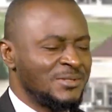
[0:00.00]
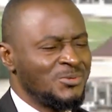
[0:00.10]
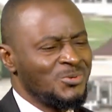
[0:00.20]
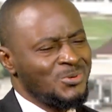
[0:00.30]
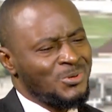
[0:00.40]

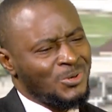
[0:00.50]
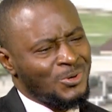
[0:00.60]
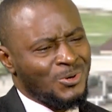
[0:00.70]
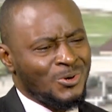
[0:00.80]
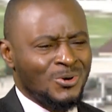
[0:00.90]
no
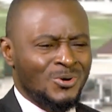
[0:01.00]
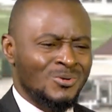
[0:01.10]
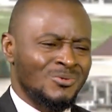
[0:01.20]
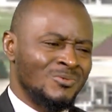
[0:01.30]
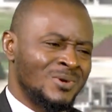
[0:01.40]
cure,
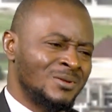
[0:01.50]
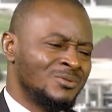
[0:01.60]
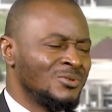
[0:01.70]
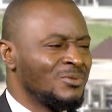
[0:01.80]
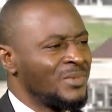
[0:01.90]

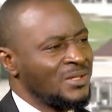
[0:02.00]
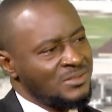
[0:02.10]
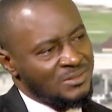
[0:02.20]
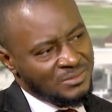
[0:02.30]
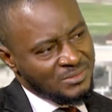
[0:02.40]
well,
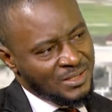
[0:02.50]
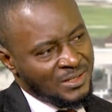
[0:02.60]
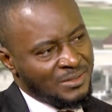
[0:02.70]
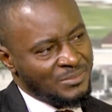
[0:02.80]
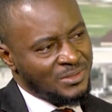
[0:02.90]
medicine is dynamic.